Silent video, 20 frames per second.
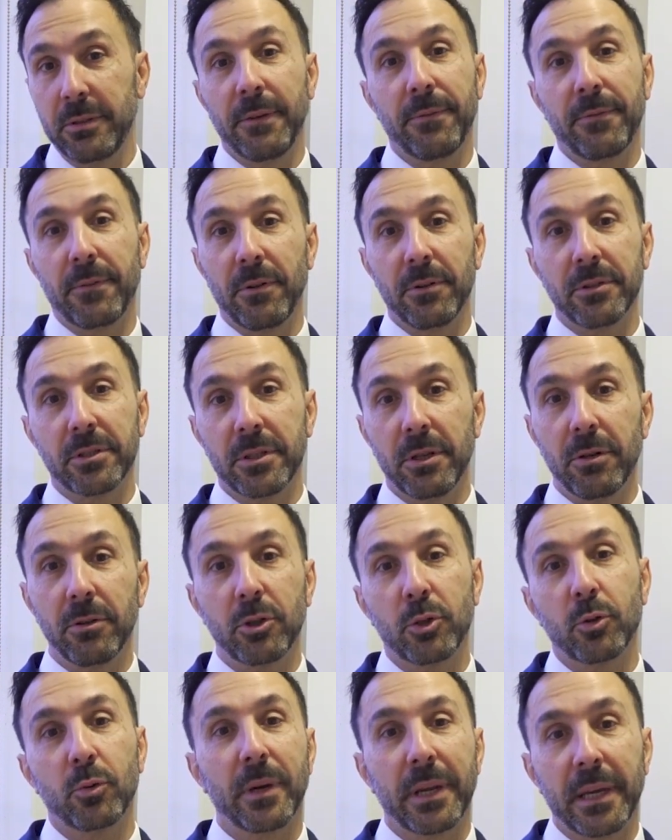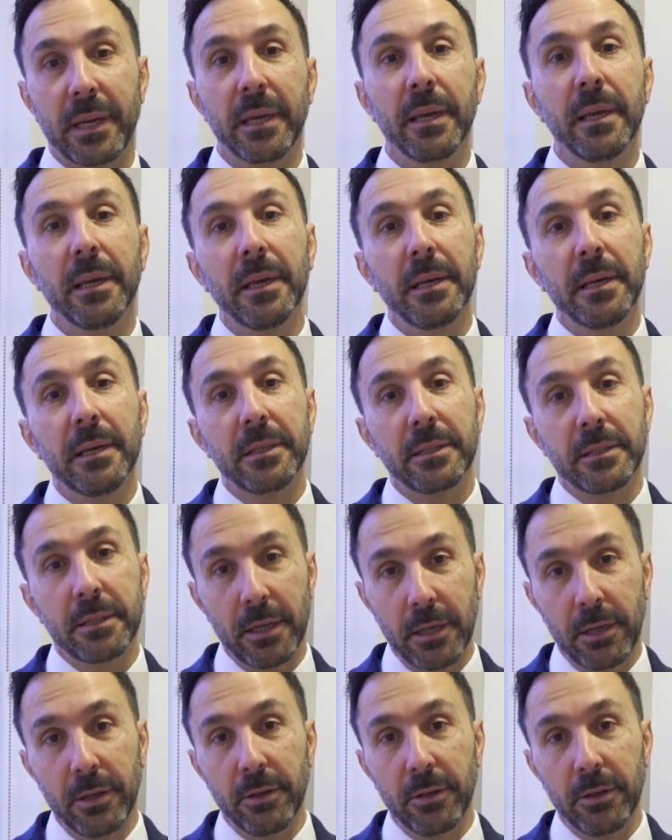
difficult, so tricky to